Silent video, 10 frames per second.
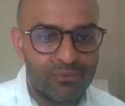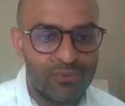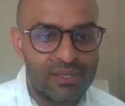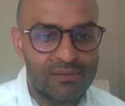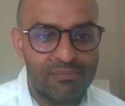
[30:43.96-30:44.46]

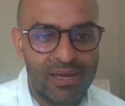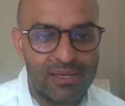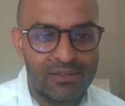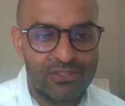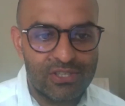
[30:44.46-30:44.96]
we can
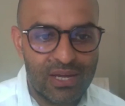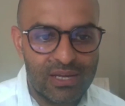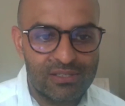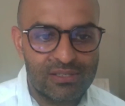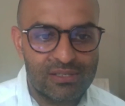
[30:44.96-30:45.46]
make
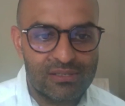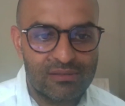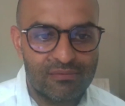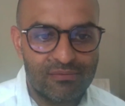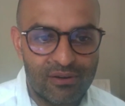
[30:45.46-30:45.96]
changes
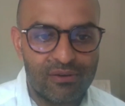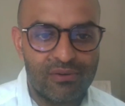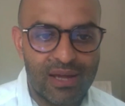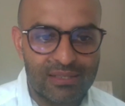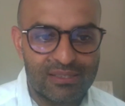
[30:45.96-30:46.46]
very
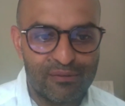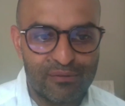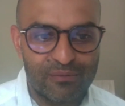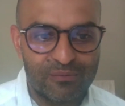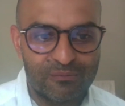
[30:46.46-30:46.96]
reactive.
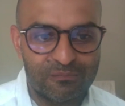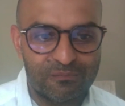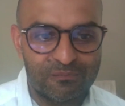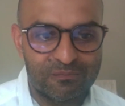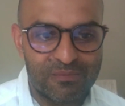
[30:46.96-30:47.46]

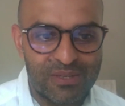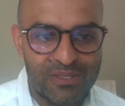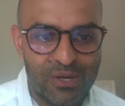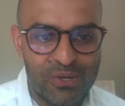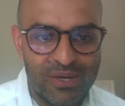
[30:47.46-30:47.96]

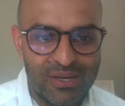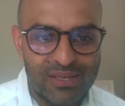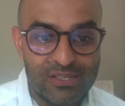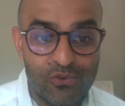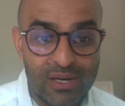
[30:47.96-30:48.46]
So
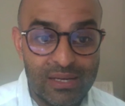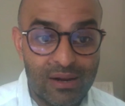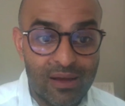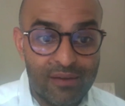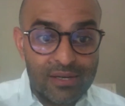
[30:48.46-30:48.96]
there's already
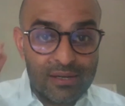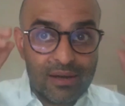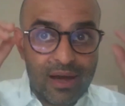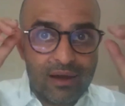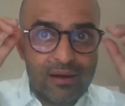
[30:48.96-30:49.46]
clever
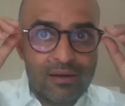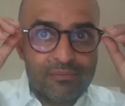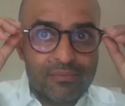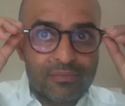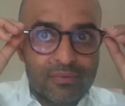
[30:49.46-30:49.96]

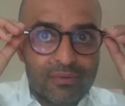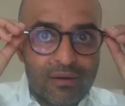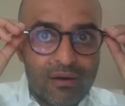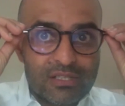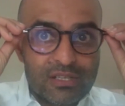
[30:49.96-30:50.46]

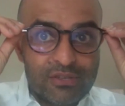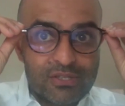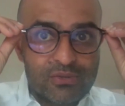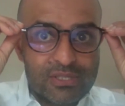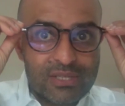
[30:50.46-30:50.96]

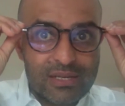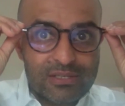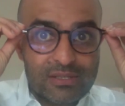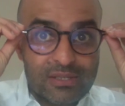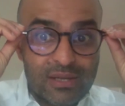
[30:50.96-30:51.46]
artificial
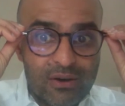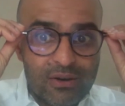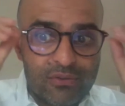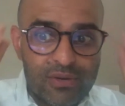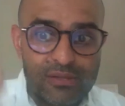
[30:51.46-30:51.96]
intelligence and
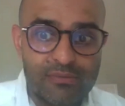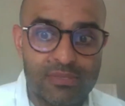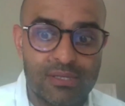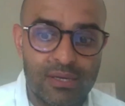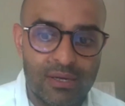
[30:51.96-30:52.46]

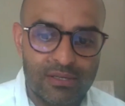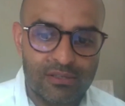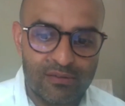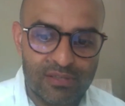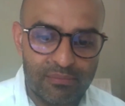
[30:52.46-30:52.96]
algorithms.
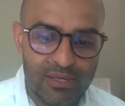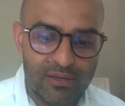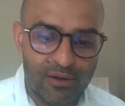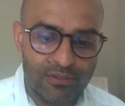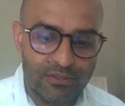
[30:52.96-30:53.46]
So if somebody
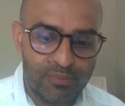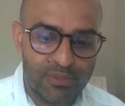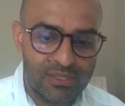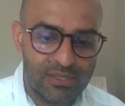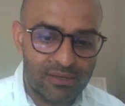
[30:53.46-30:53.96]
goes to
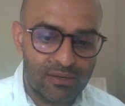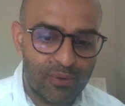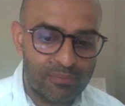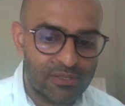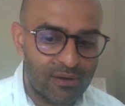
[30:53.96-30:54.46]
particular
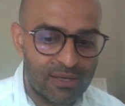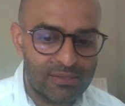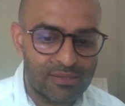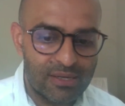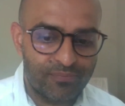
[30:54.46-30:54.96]

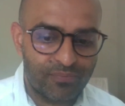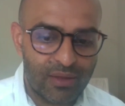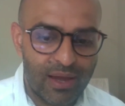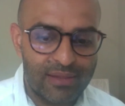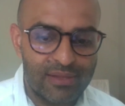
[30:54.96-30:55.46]
websites
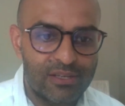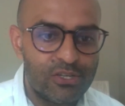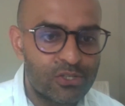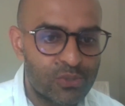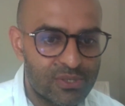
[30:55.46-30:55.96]
and they're
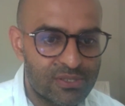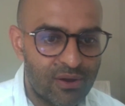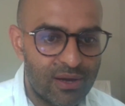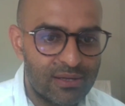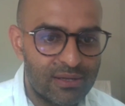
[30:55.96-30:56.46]
new to a
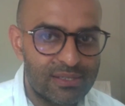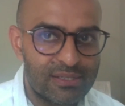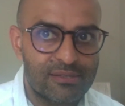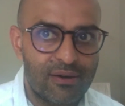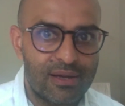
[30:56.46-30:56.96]
site, it
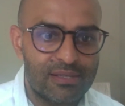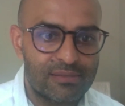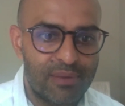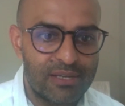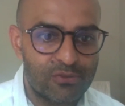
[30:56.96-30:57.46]

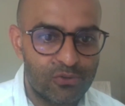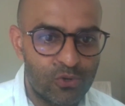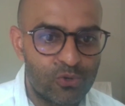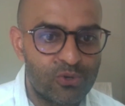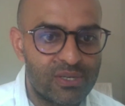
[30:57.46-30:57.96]
decides based on
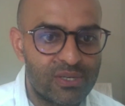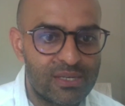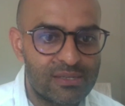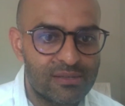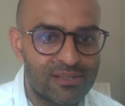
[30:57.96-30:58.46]
your cookies,
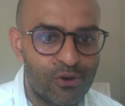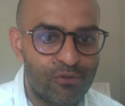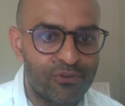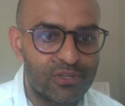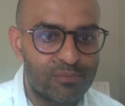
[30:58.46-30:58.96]
does it offer
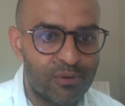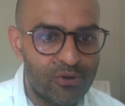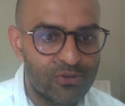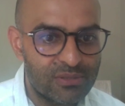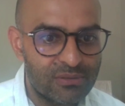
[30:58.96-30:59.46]
you the
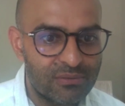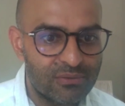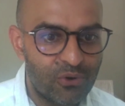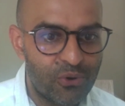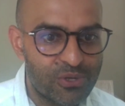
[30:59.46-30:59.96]
promotion
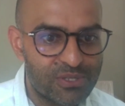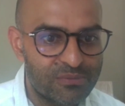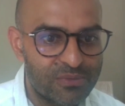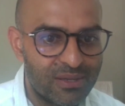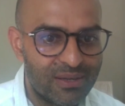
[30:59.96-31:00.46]
or not?
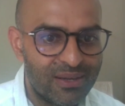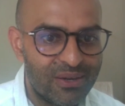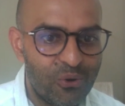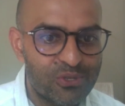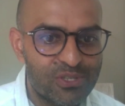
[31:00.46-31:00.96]

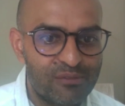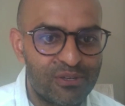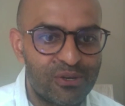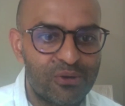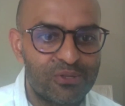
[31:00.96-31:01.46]
Also, if
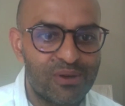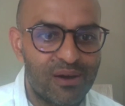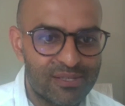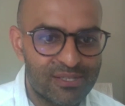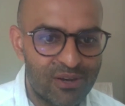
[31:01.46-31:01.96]
you go to
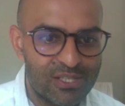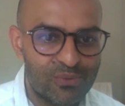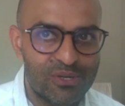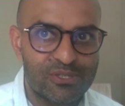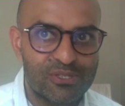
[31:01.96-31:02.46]
other sites
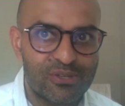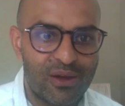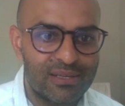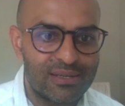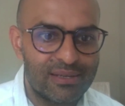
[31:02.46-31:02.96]
where you're
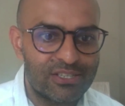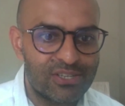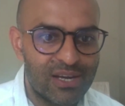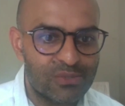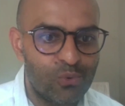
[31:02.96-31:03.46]
signed in, it
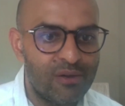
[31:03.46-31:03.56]
checks what have